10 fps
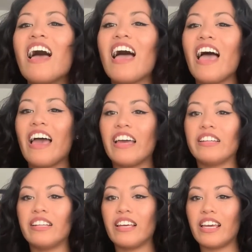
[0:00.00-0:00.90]

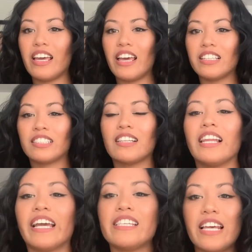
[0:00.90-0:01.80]
And
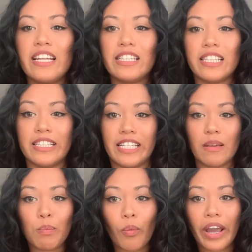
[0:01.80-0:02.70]
like I said, it's a
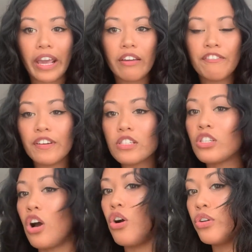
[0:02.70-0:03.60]
deep wave,
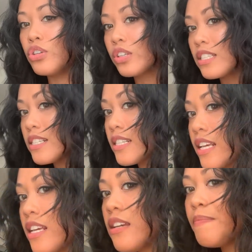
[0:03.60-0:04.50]
so you can
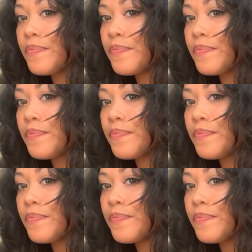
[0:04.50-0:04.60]
see,